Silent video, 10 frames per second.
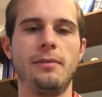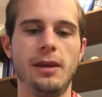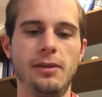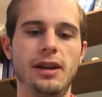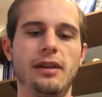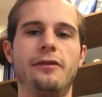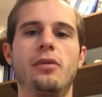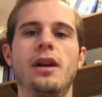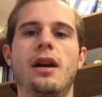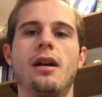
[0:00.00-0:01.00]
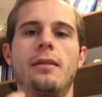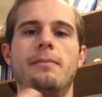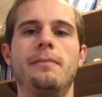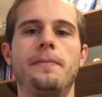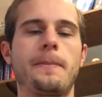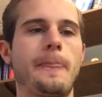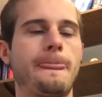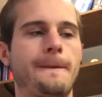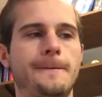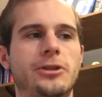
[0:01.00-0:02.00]
Maybe if we are
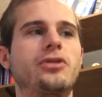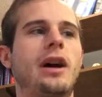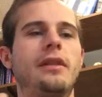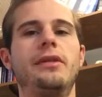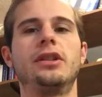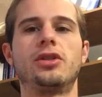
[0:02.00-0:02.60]
striving